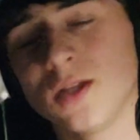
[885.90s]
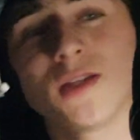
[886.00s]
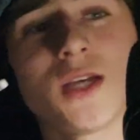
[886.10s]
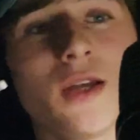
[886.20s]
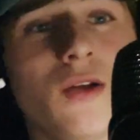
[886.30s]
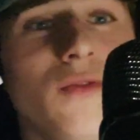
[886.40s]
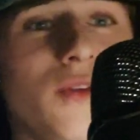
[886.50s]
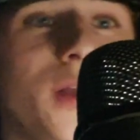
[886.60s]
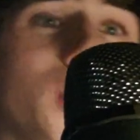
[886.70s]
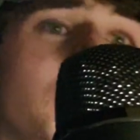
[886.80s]
Set your
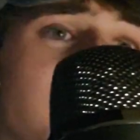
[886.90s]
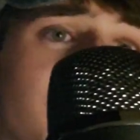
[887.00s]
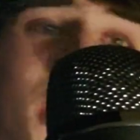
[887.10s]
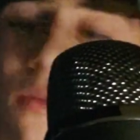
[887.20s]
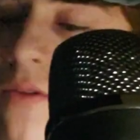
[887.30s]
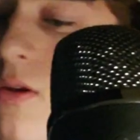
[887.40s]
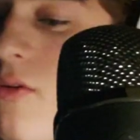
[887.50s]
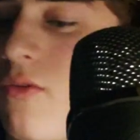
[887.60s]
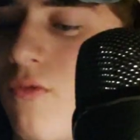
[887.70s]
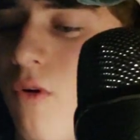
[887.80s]
flight instruments
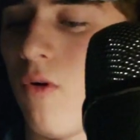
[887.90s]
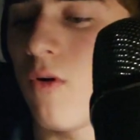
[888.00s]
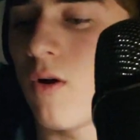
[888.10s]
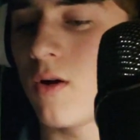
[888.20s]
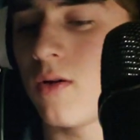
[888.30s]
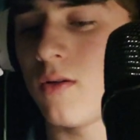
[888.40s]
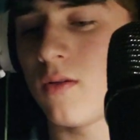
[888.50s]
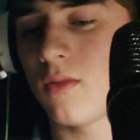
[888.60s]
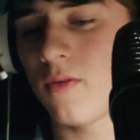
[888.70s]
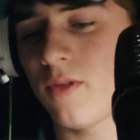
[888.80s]
for
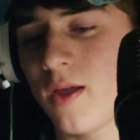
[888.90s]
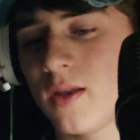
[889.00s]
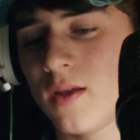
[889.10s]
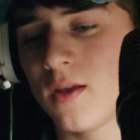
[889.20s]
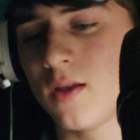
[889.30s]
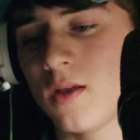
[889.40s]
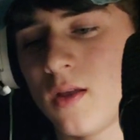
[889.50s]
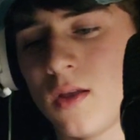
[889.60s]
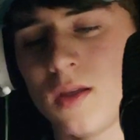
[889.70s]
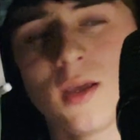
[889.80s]
the flight.
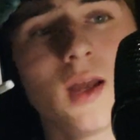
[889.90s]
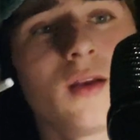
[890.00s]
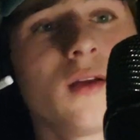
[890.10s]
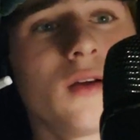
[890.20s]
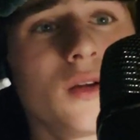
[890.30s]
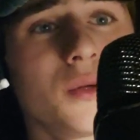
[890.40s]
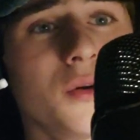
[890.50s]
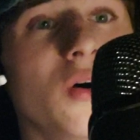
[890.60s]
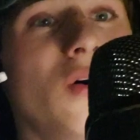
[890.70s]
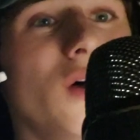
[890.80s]
Get
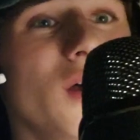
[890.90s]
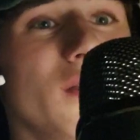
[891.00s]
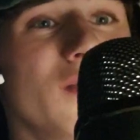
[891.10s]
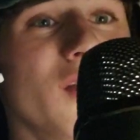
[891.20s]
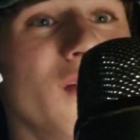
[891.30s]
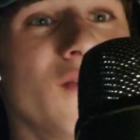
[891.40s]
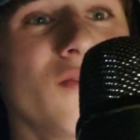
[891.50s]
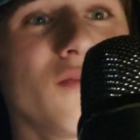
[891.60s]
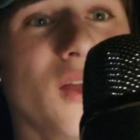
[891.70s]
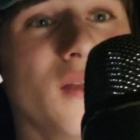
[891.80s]
control and set
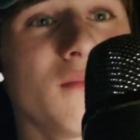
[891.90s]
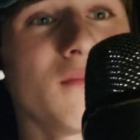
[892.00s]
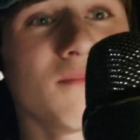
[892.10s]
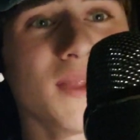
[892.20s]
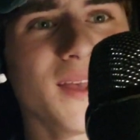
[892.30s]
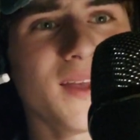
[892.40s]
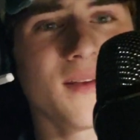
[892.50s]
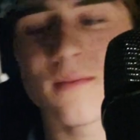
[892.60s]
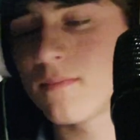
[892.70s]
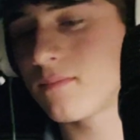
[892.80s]
flight
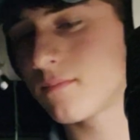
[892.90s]
plan.